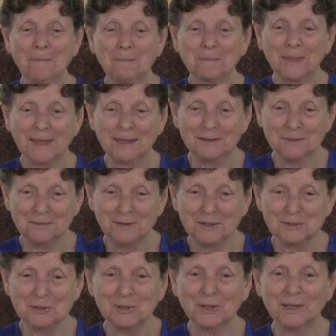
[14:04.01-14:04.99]
And
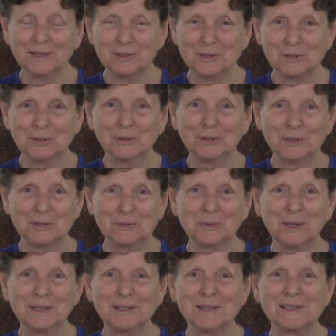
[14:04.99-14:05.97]
eventually in his early
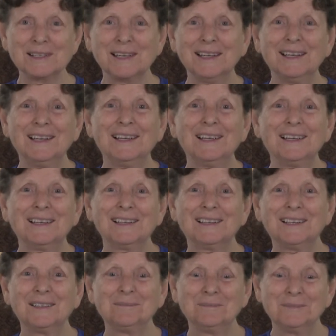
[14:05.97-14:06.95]
20s,
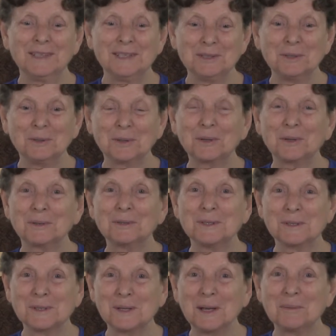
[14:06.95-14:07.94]
he took
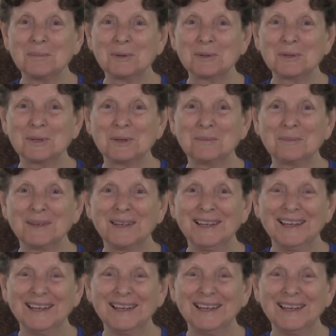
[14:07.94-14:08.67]
discipleship.